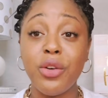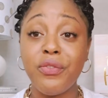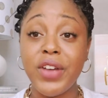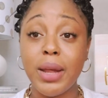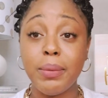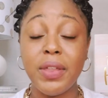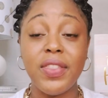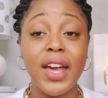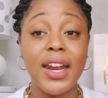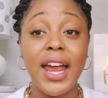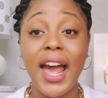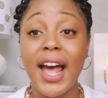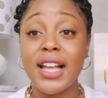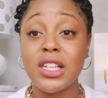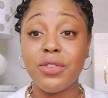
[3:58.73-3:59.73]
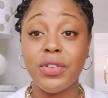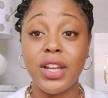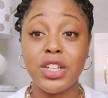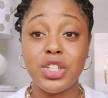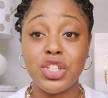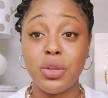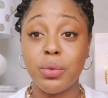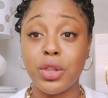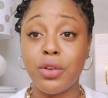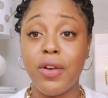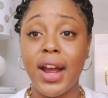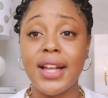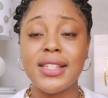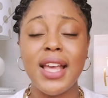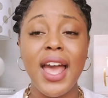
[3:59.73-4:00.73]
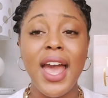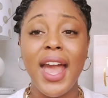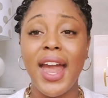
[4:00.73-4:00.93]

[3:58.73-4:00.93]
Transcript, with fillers: your family that has a relationship Christ,